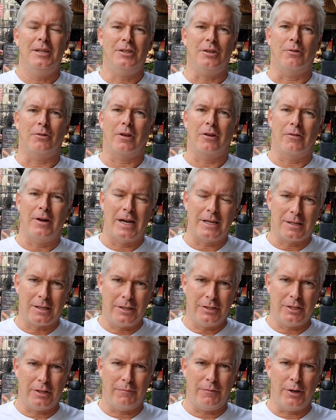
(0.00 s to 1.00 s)
So
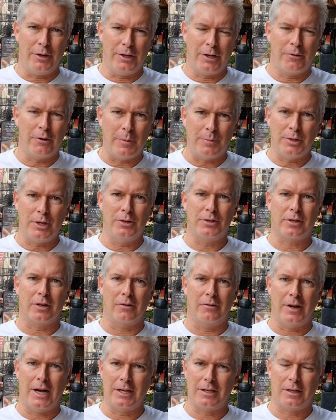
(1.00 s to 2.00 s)
congratulations, if you're into cryptos,
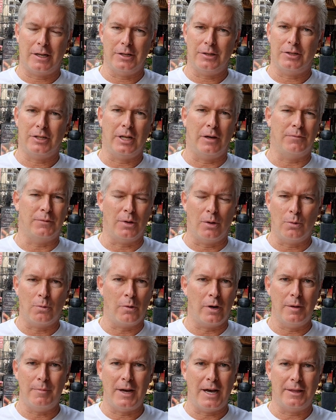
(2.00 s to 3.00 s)
congratulate yourself. Don't
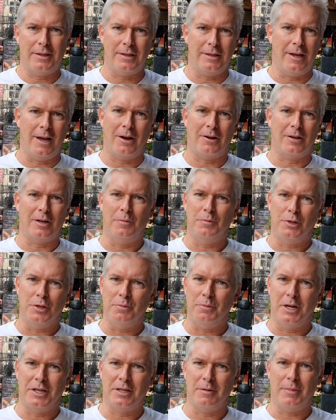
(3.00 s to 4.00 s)
worry about the outcome
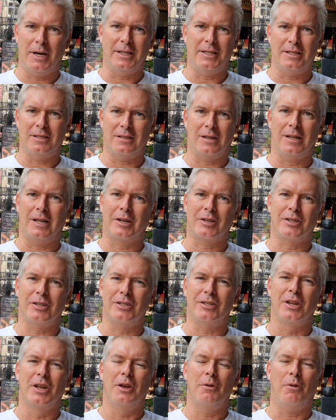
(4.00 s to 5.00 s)
too much about these
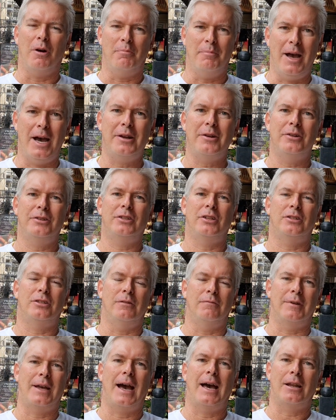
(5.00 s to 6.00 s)
elections. What matters is
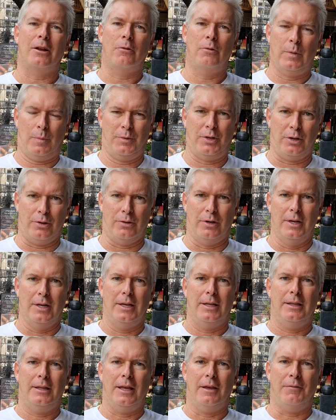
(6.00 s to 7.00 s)
you've got crypto.
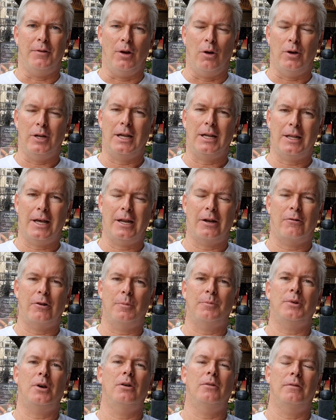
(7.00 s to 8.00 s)
If you're holding a lot of
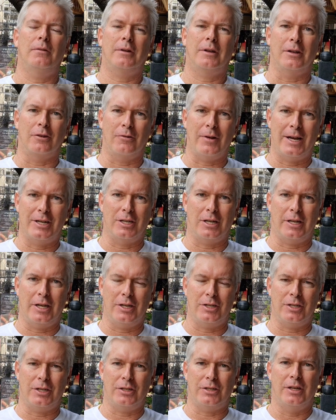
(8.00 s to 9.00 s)
crypto,
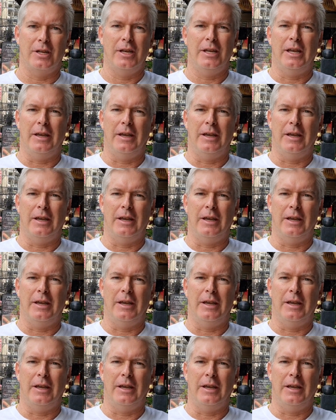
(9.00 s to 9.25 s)
congratulations.